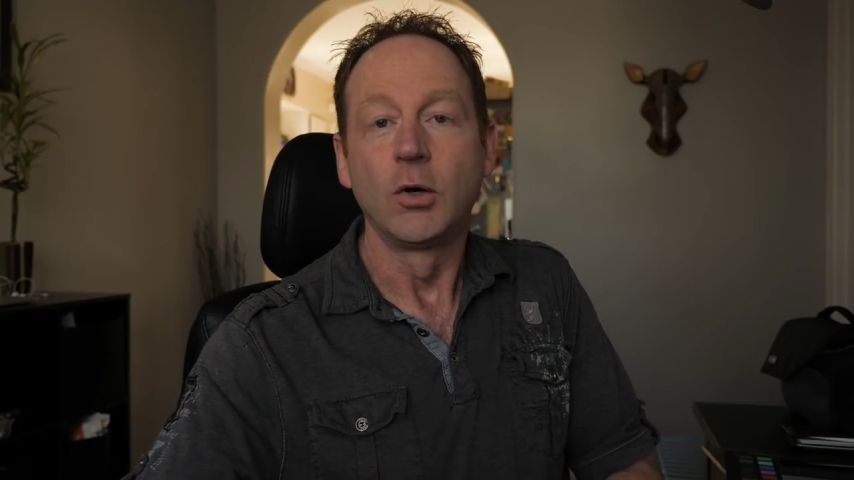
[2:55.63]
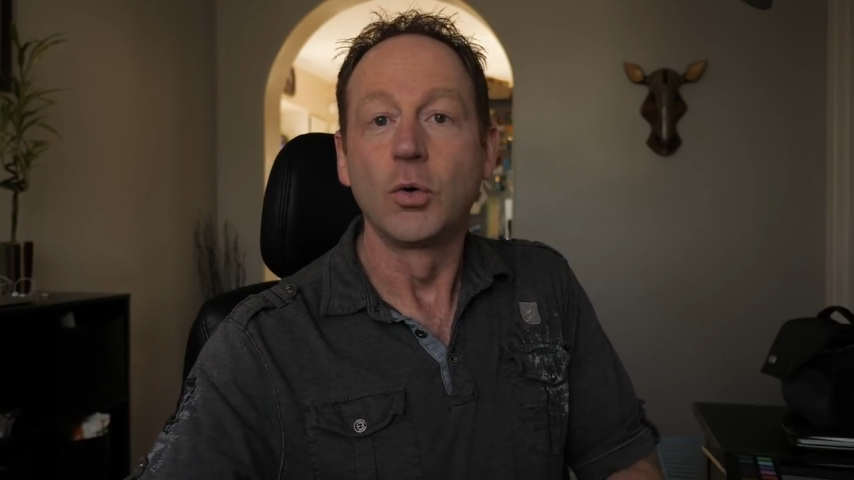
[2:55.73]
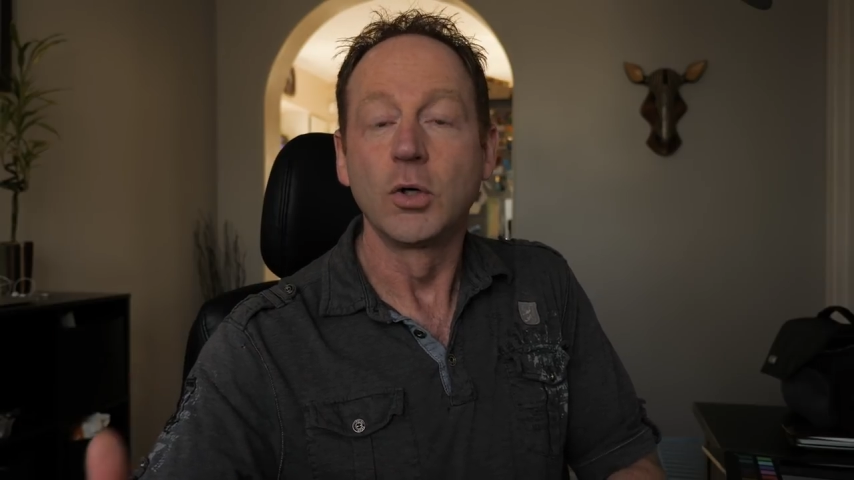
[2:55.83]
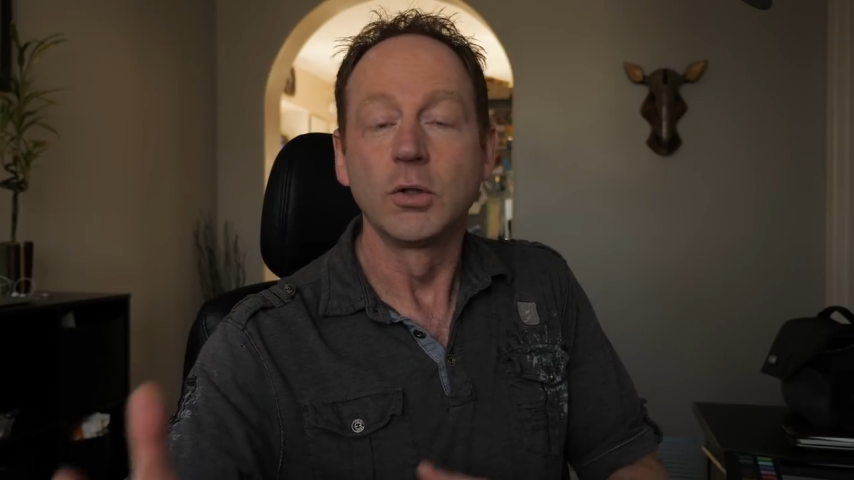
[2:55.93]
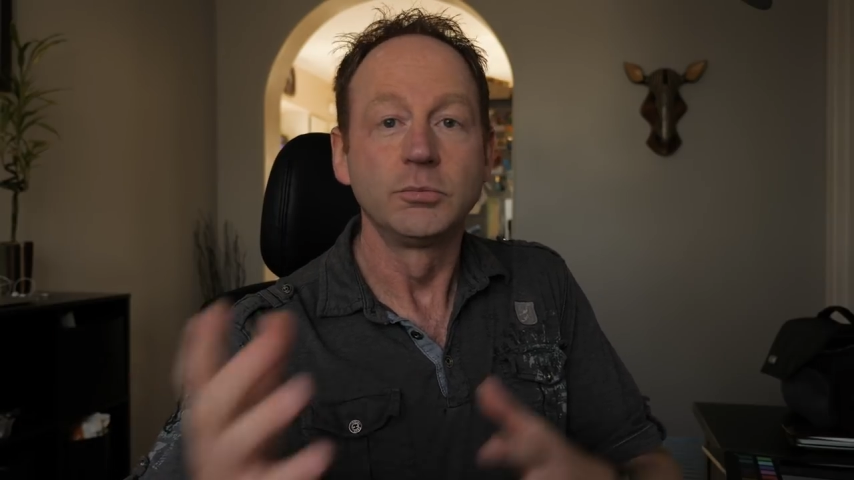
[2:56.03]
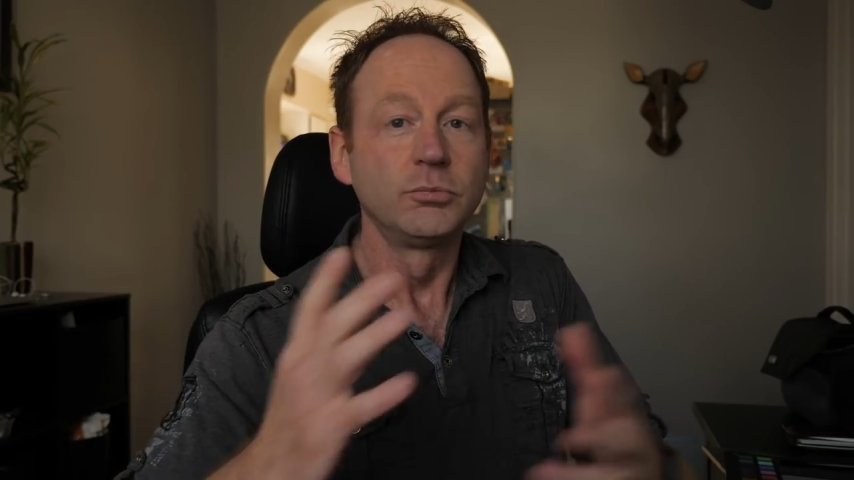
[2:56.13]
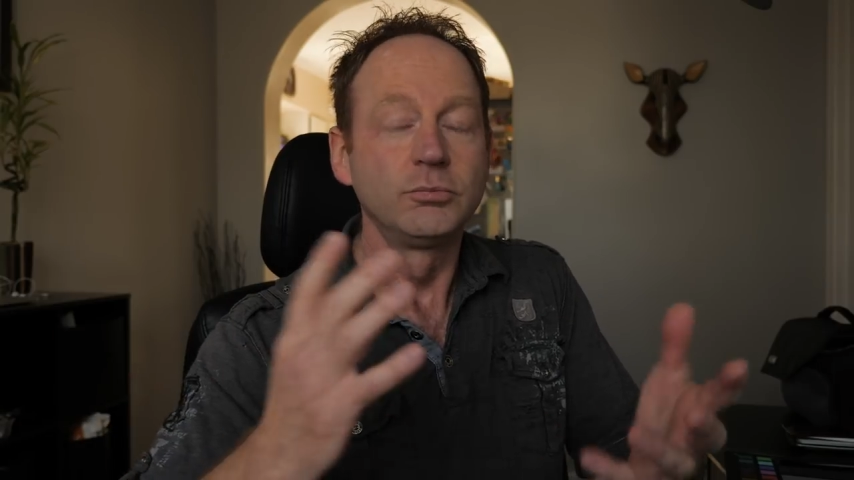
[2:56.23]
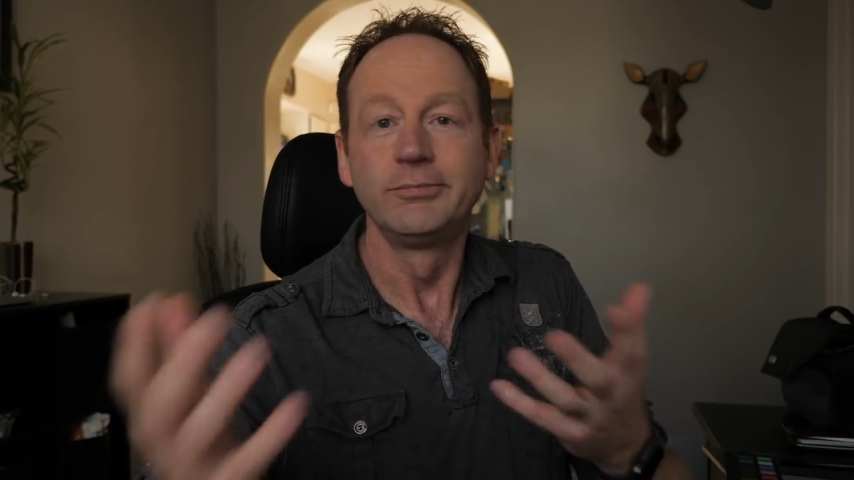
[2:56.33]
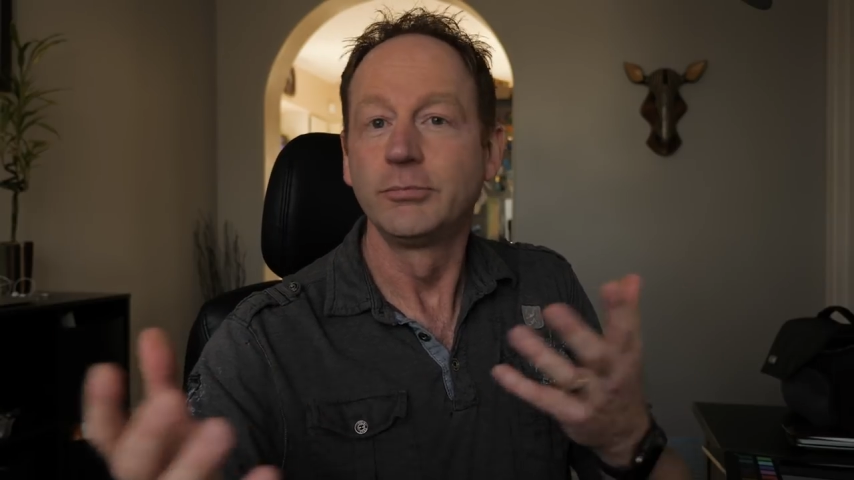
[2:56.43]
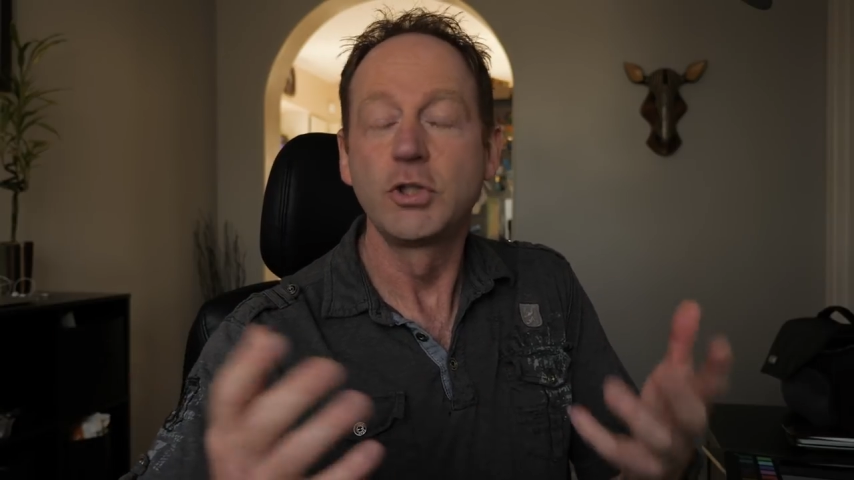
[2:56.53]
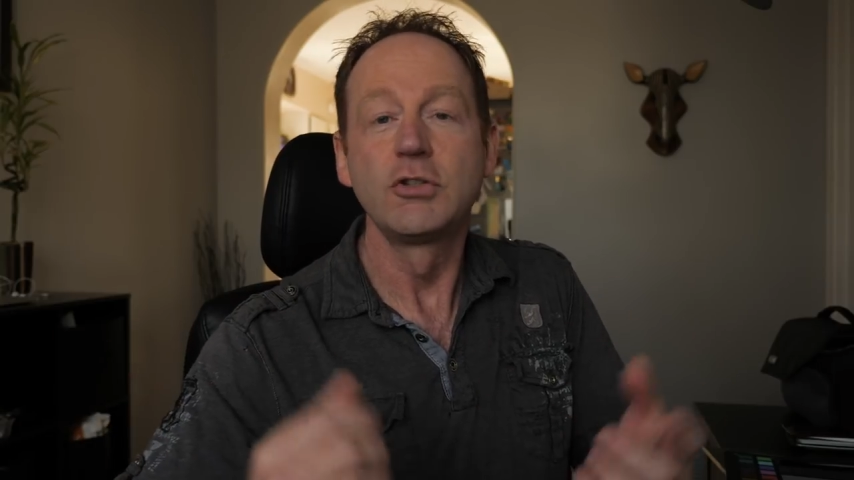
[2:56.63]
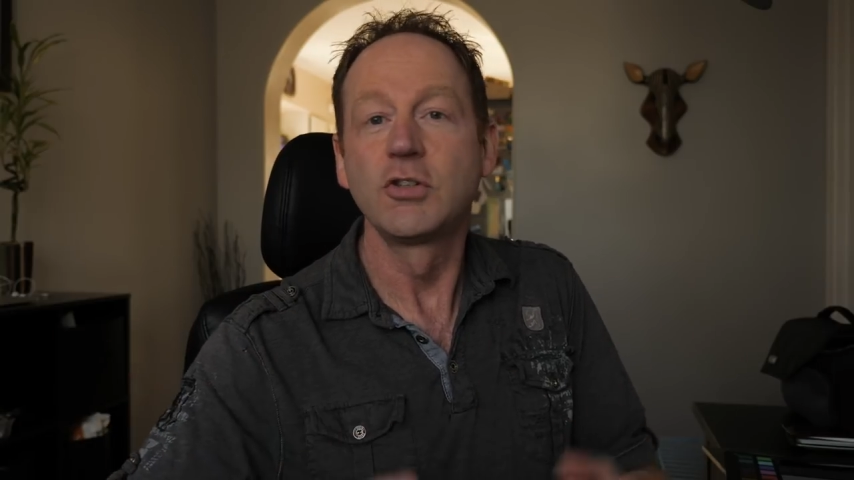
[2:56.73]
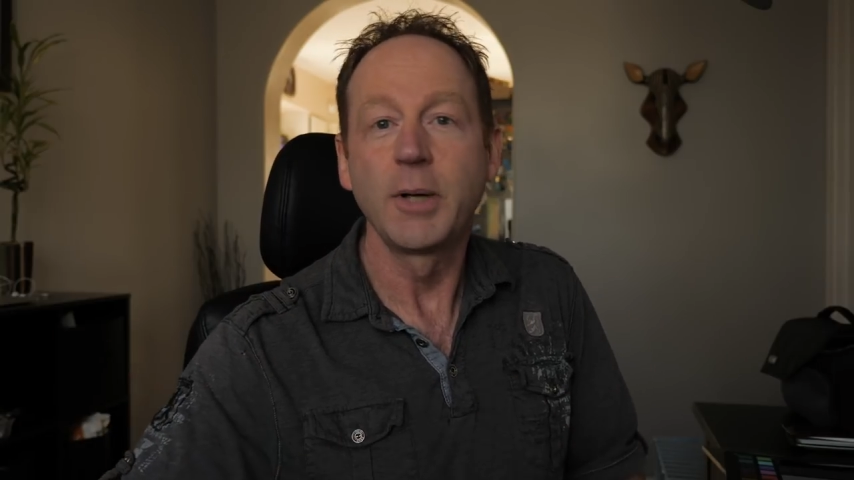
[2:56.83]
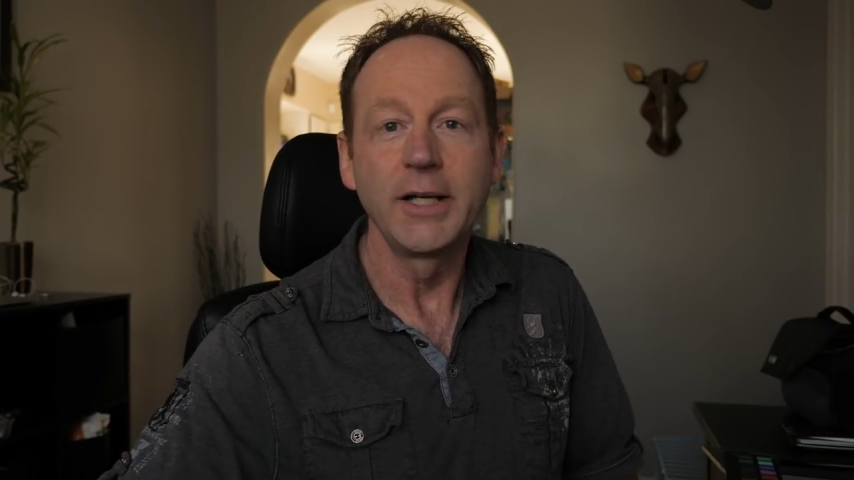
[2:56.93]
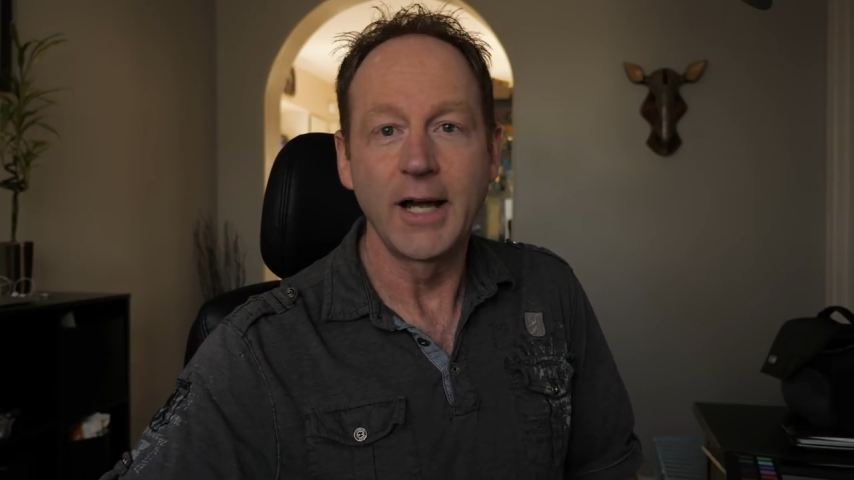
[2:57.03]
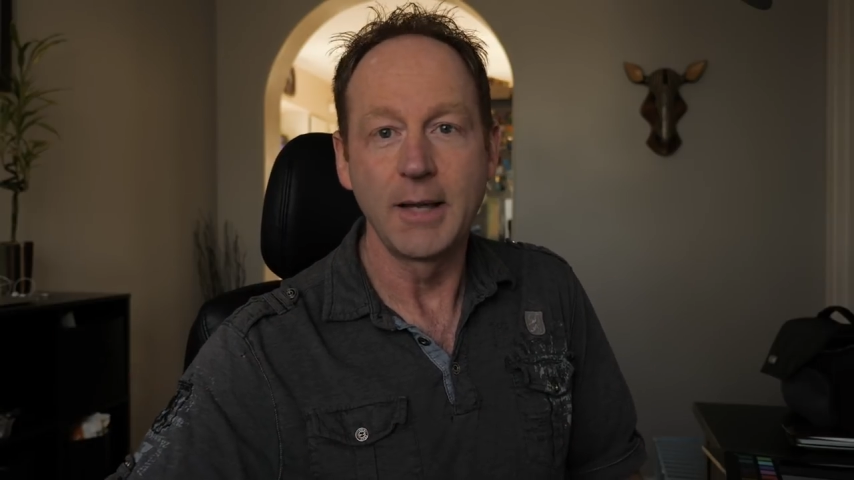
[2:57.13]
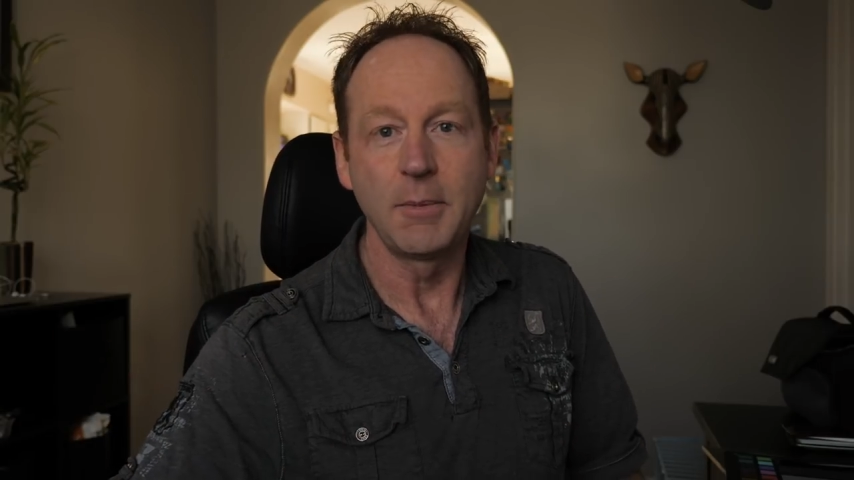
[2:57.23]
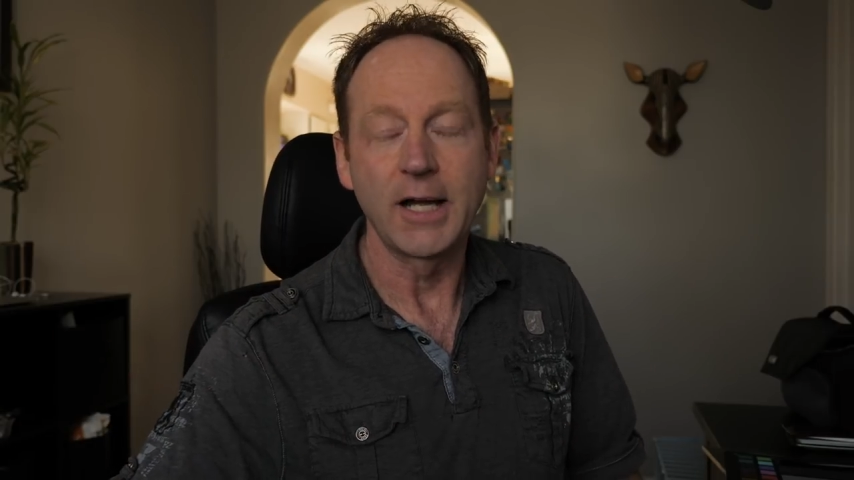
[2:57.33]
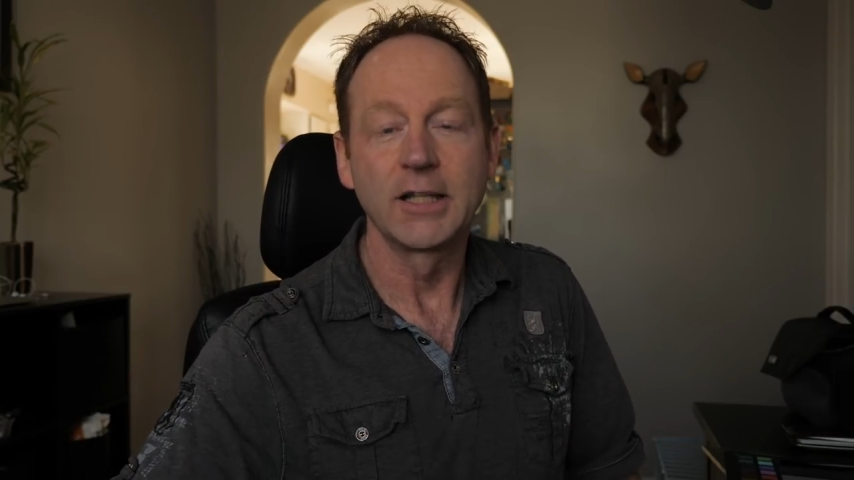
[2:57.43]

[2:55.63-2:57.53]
Or would you just buy an iMac?